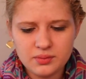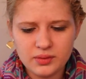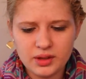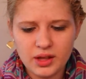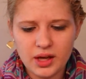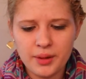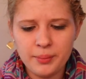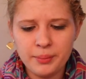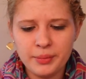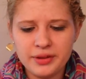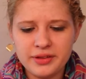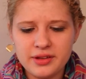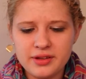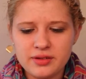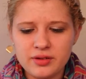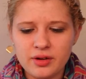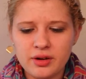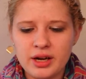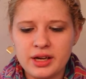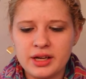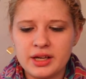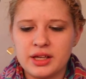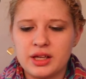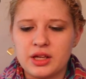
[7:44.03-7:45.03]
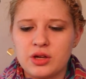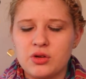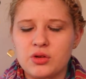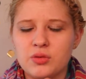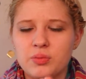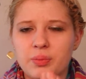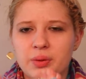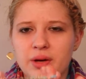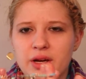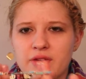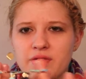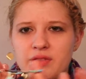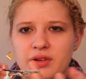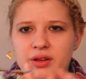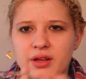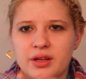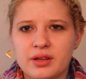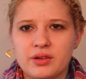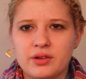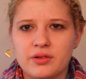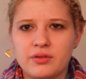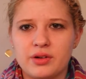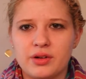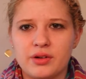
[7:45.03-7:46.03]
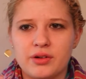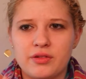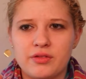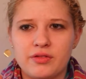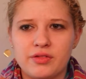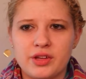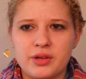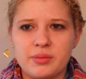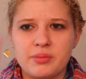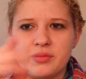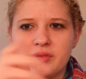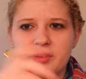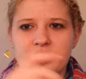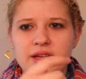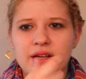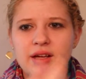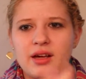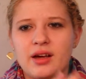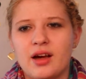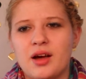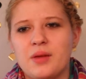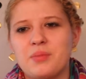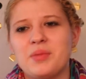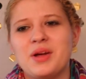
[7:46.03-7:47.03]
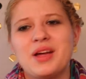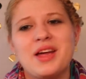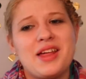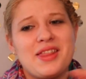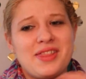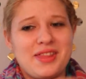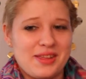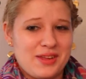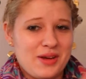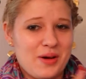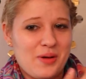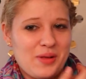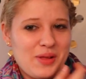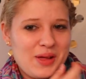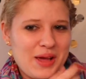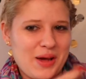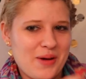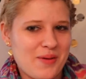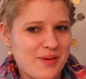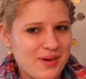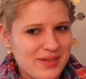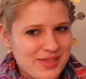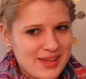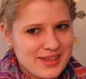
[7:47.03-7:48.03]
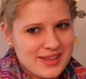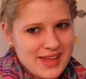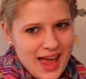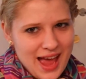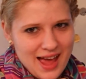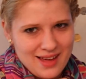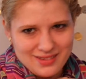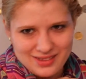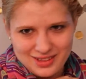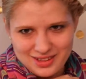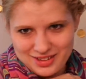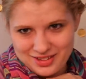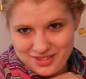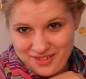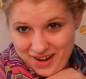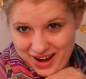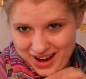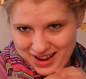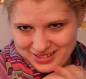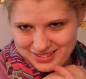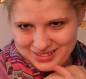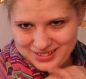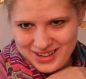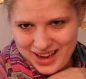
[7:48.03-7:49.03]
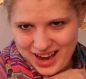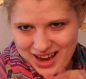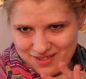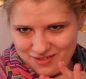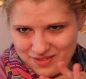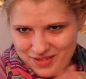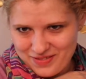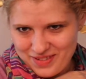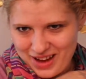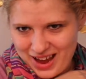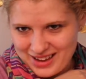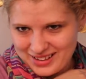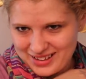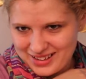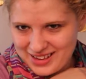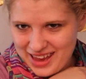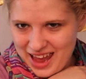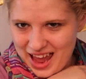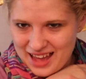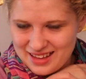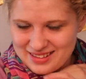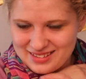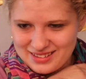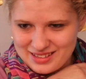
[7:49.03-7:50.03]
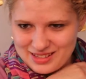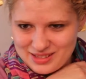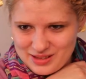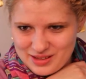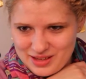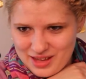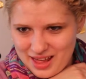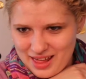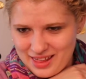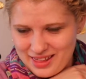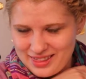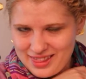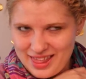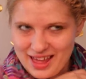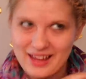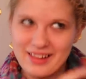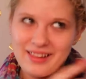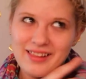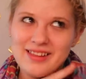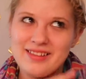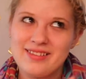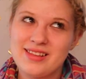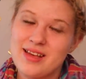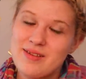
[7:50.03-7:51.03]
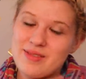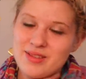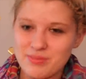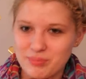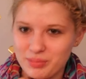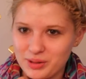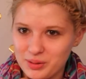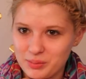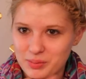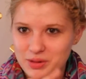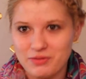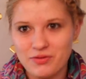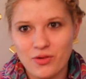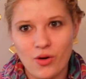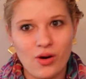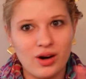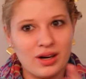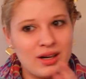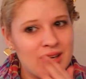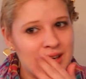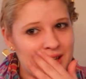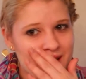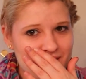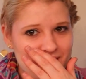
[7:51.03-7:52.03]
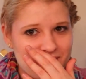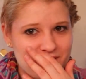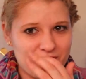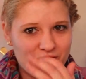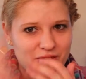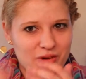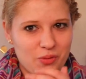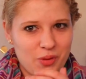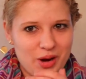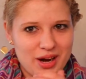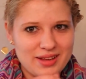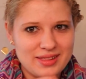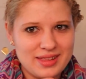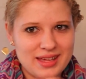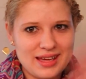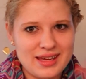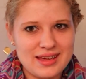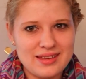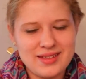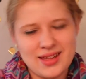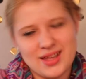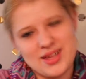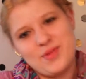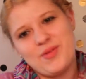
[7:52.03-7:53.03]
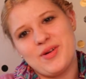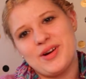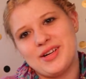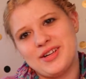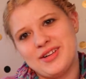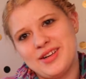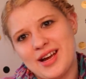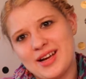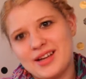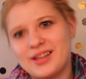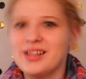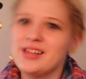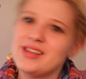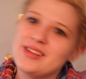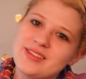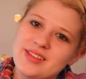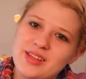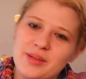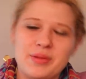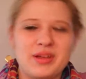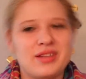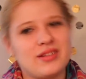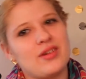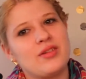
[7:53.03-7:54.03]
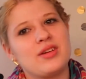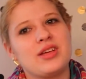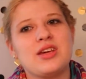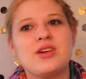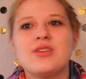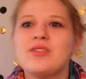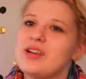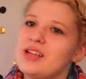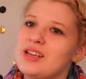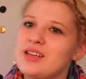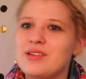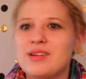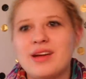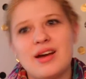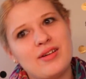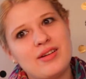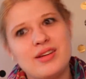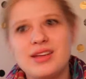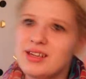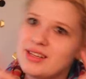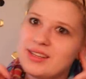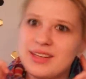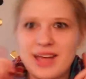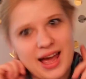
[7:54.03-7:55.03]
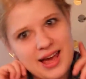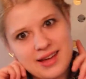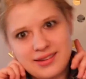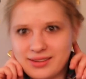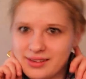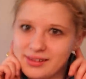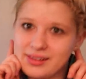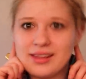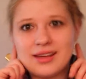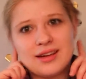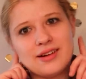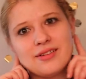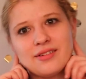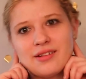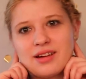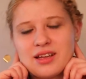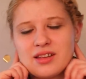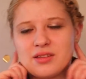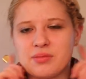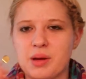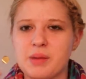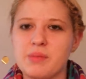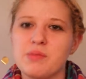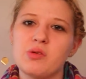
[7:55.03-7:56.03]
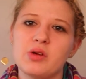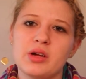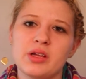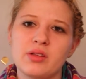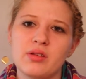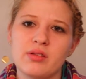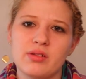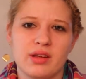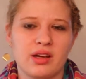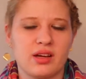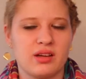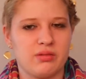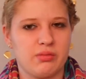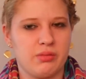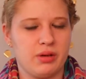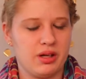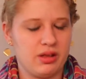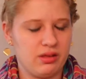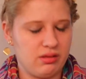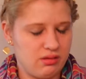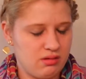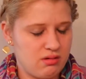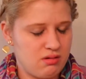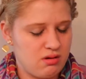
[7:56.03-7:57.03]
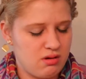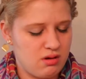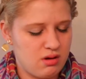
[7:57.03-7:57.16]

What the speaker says: But these are kind of cute, but I feel like they're very flimsy. They totally go with the tassel trend, and we've gotten a tassel necklace that was blue before. So if you wear these and you're wearing a necklace, it'll be so cute, and you know, you need tassel earrings. Maybe we'll get those next month.